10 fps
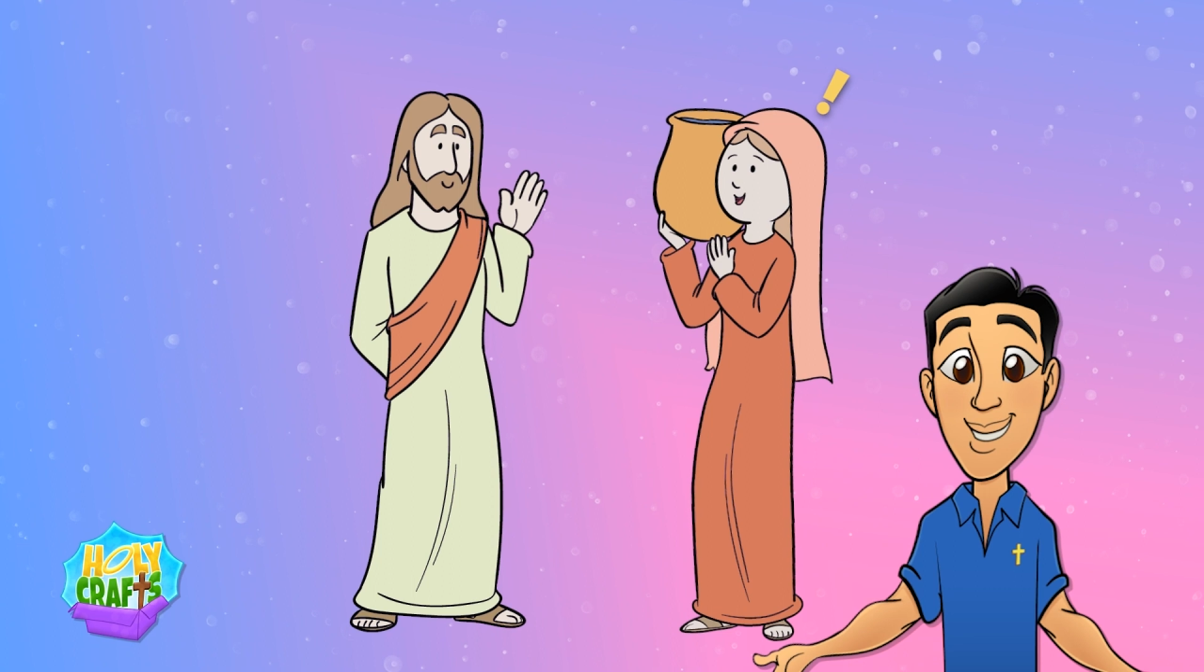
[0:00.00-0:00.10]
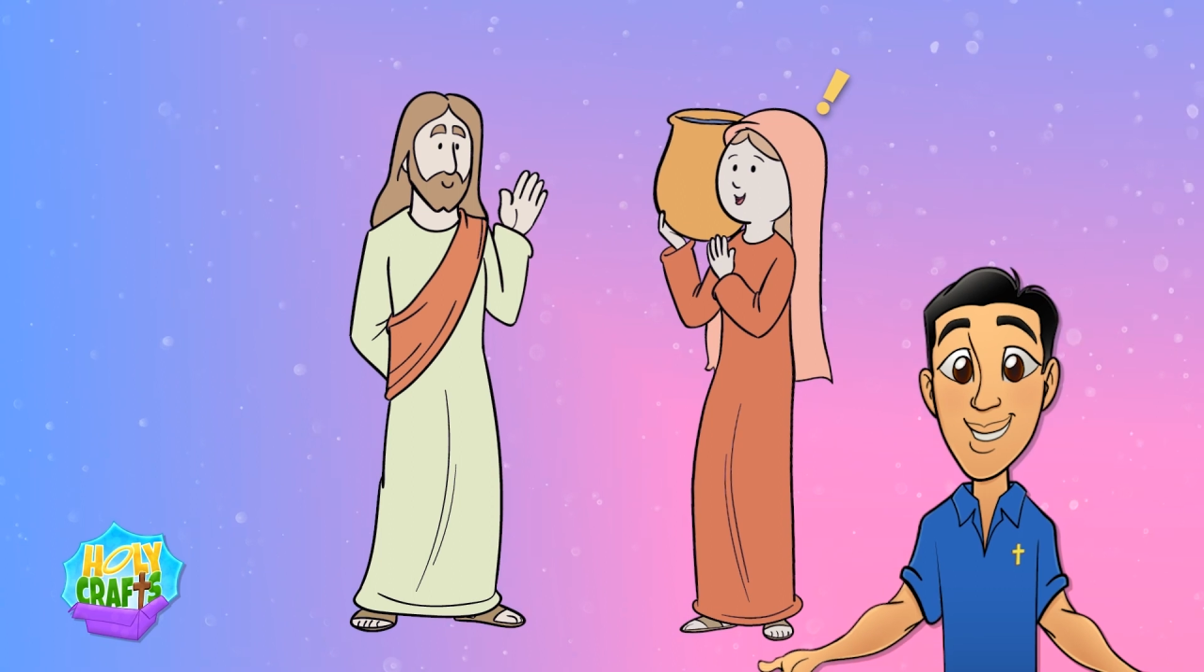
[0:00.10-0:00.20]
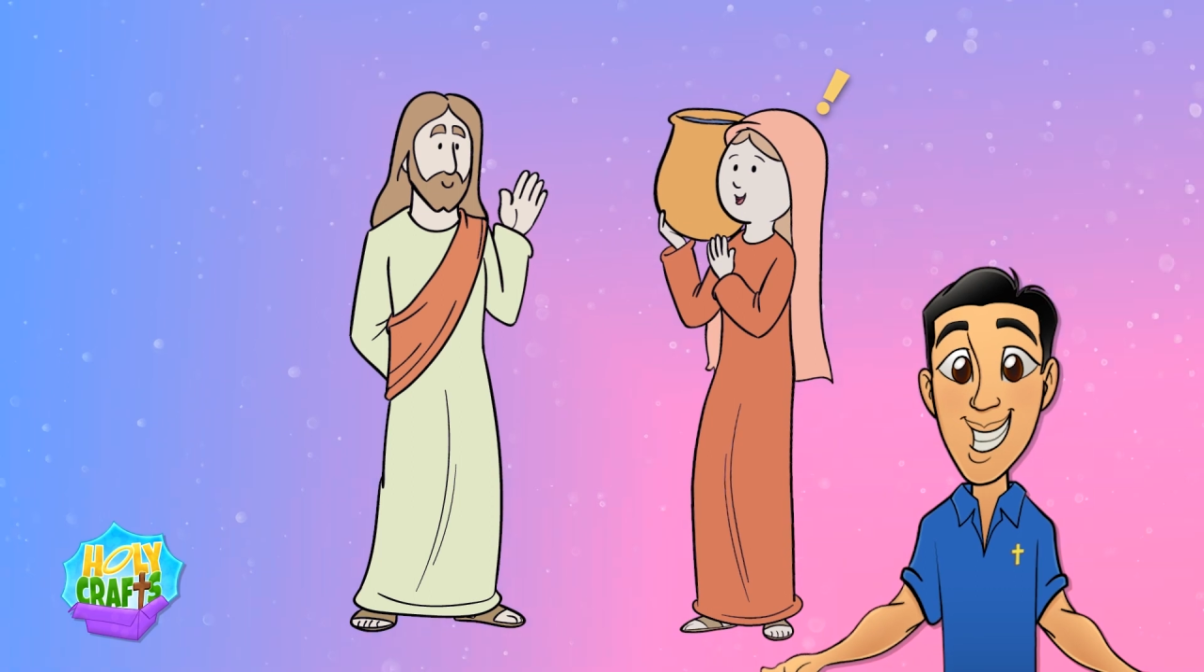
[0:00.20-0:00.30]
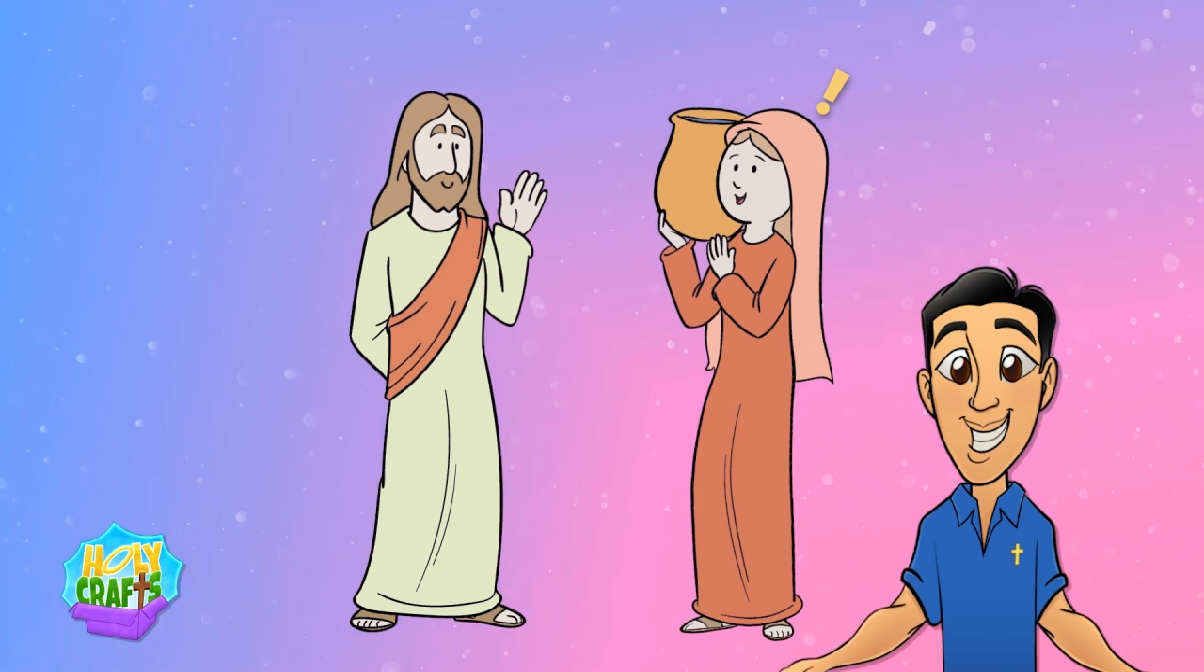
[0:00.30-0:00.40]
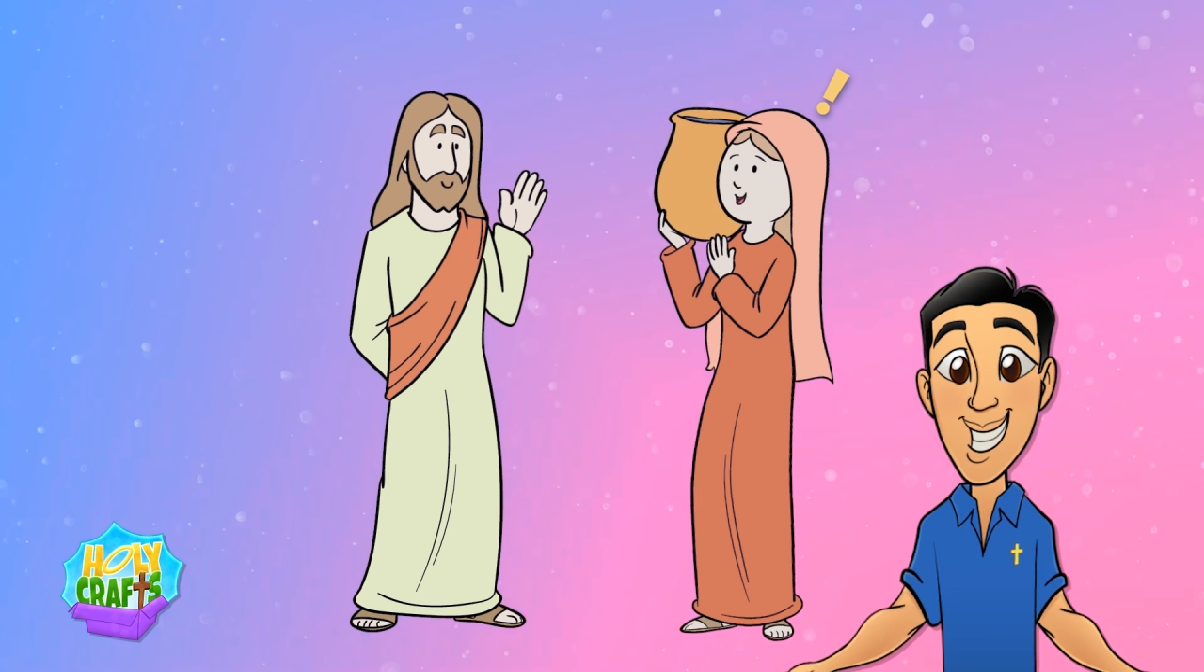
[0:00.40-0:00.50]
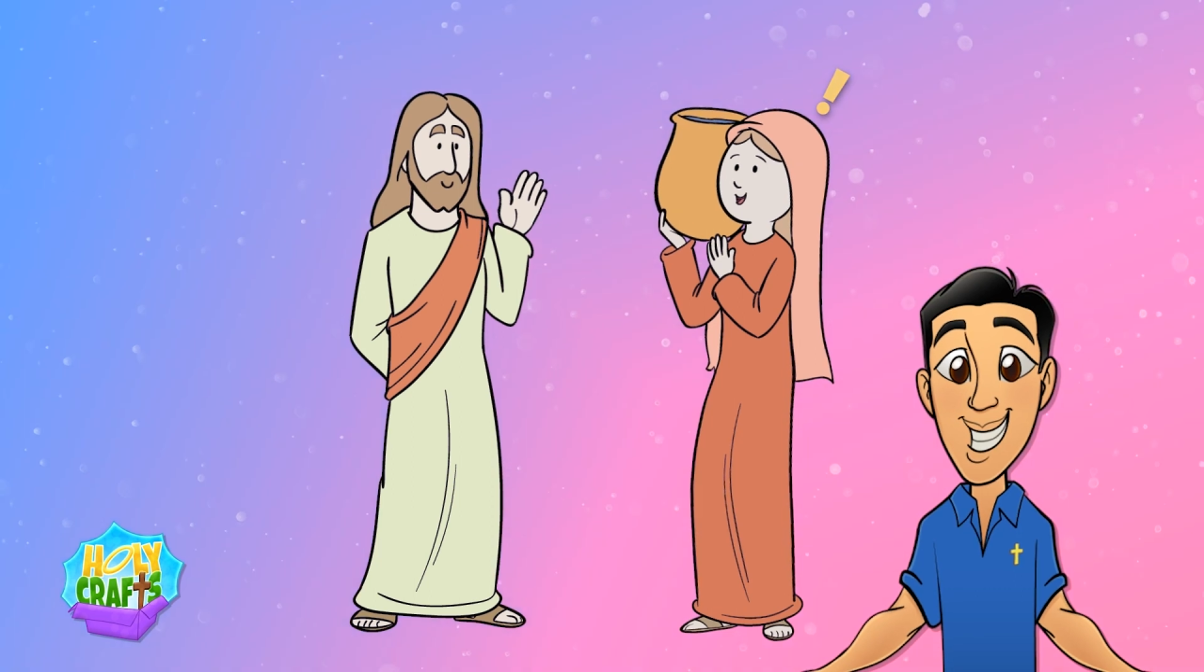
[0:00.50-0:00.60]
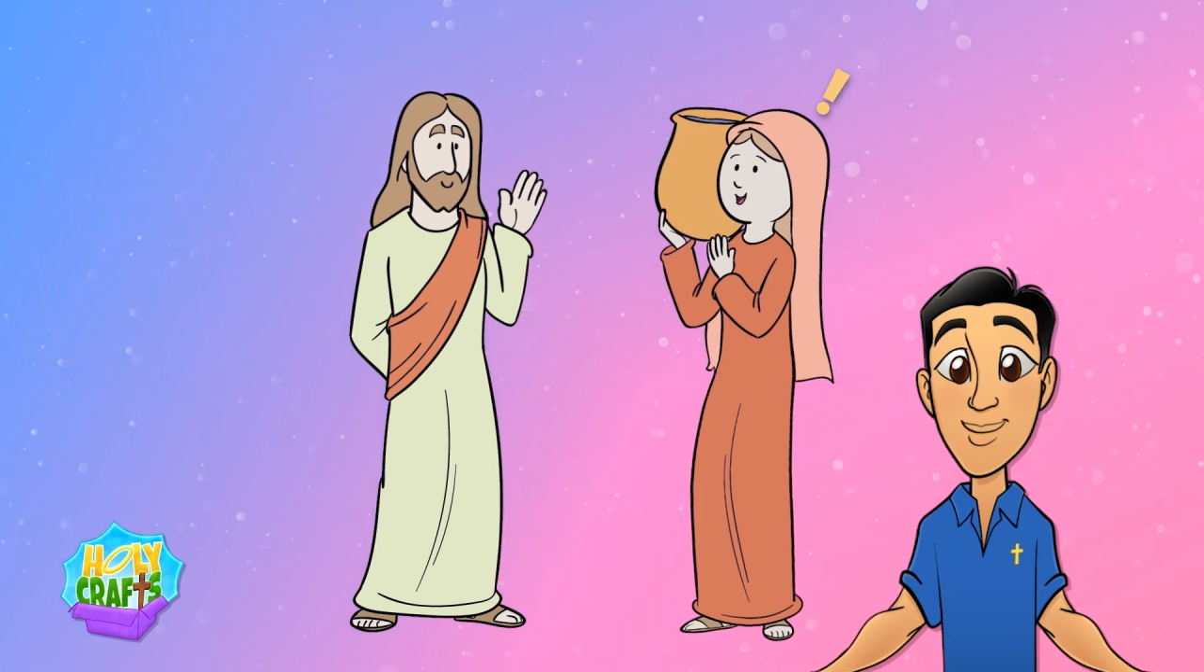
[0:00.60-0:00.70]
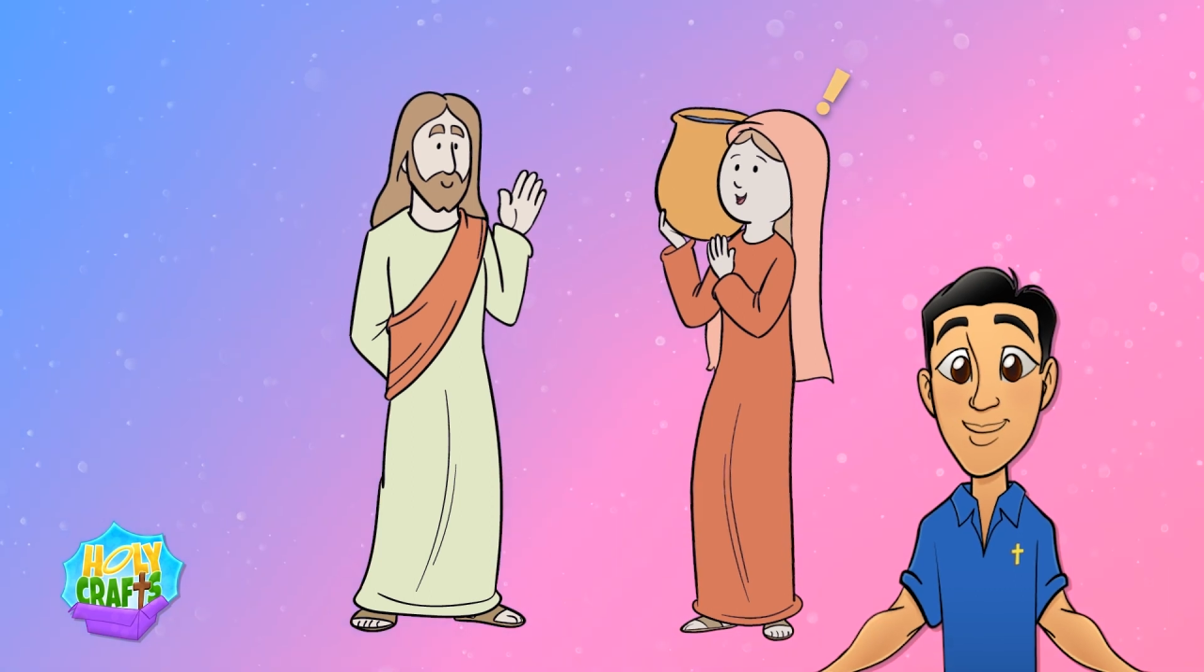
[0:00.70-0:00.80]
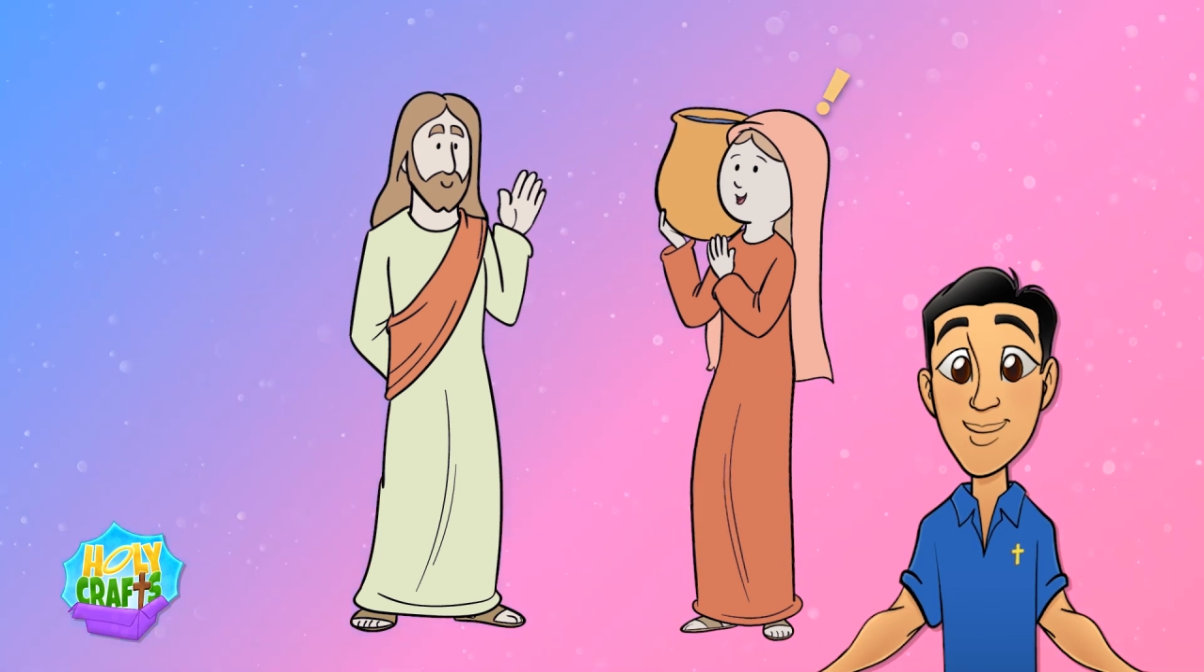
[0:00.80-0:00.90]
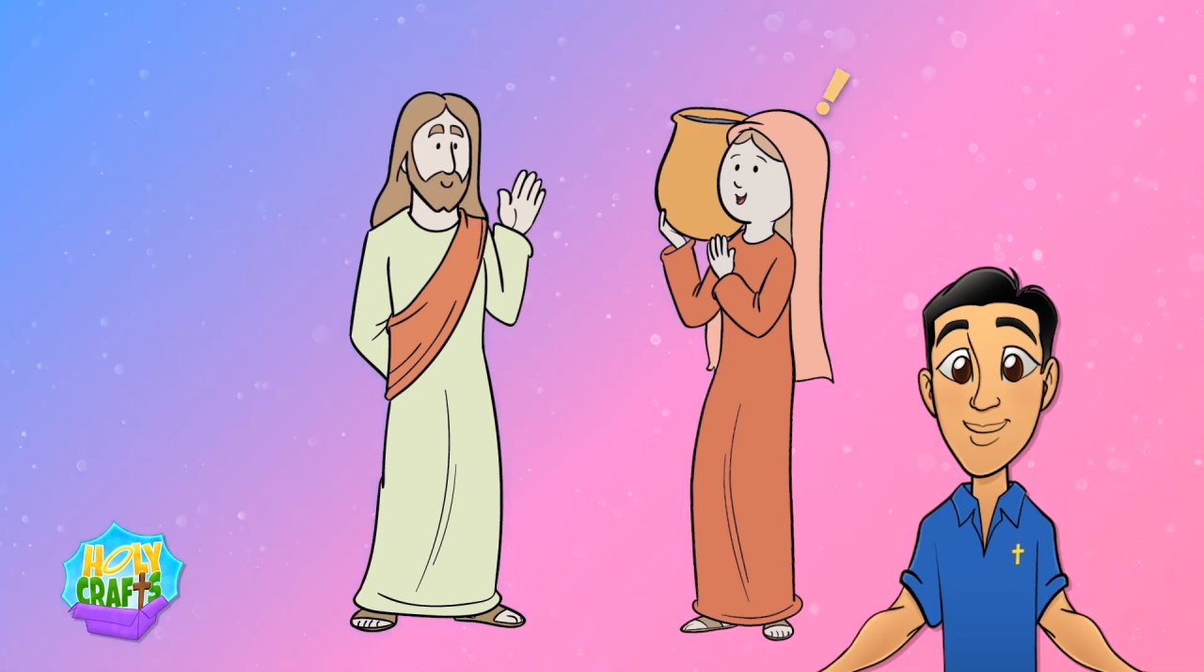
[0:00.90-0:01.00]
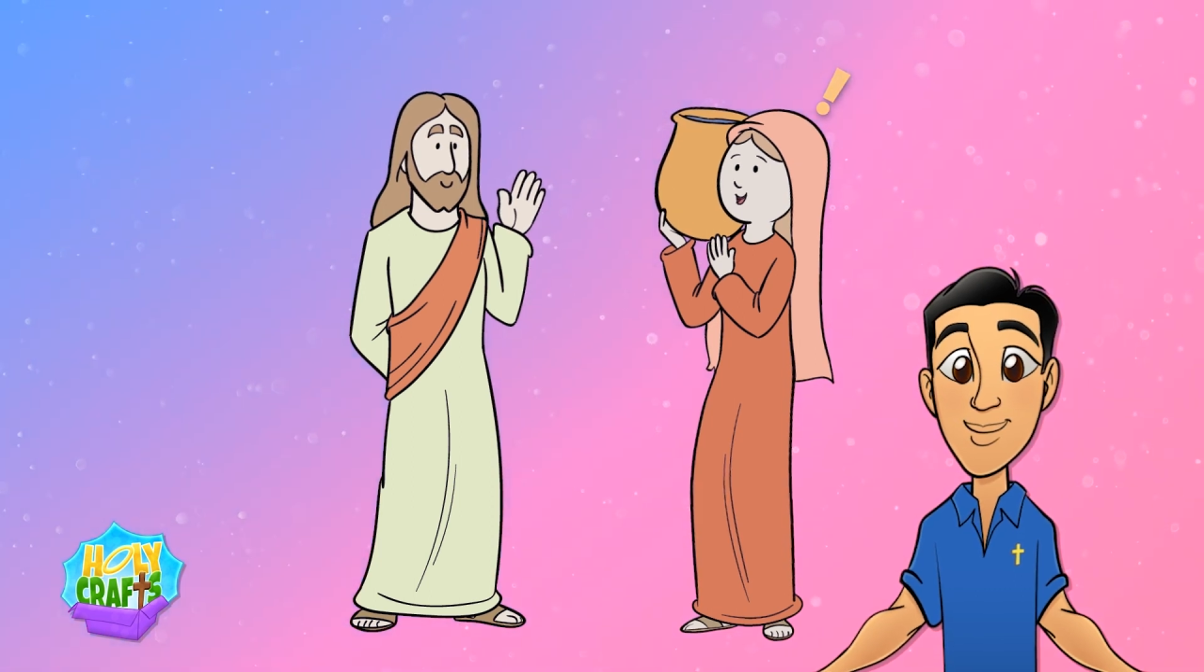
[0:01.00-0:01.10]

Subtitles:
Savior.